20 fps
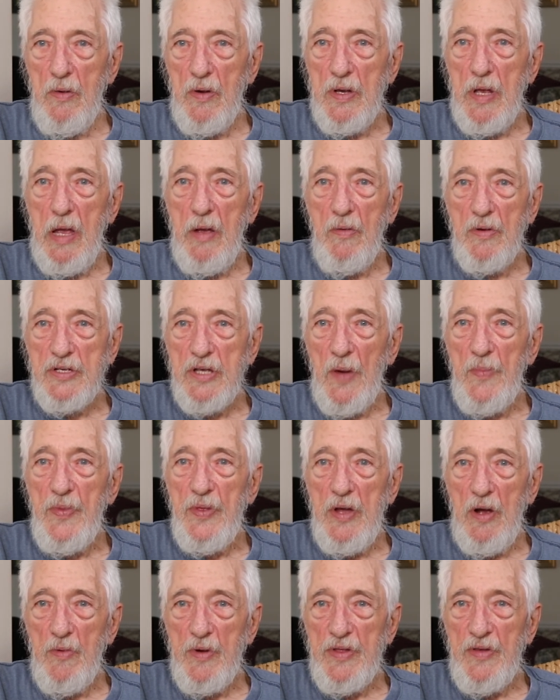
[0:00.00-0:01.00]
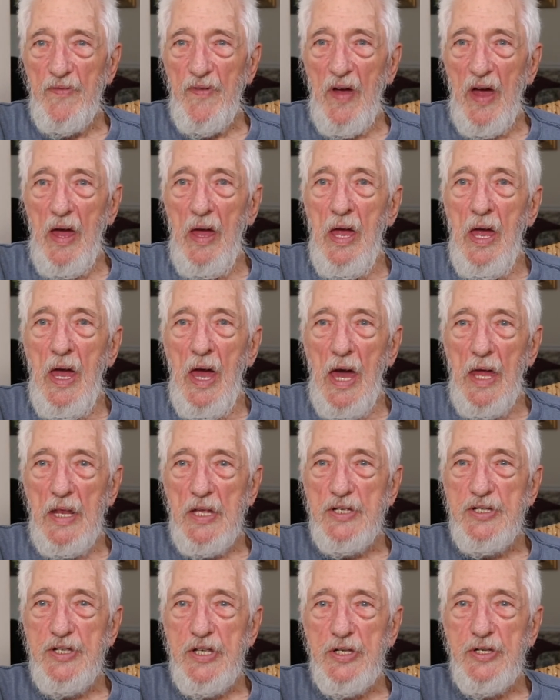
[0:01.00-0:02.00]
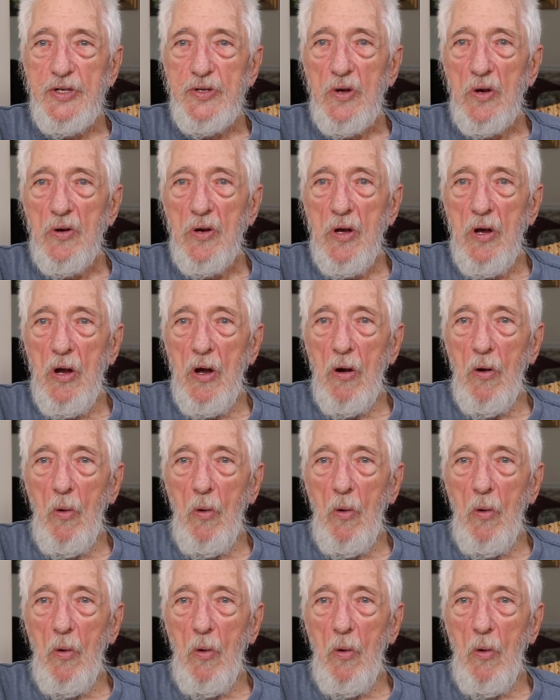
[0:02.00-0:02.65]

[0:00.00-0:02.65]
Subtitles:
he was up there with the family. And his sister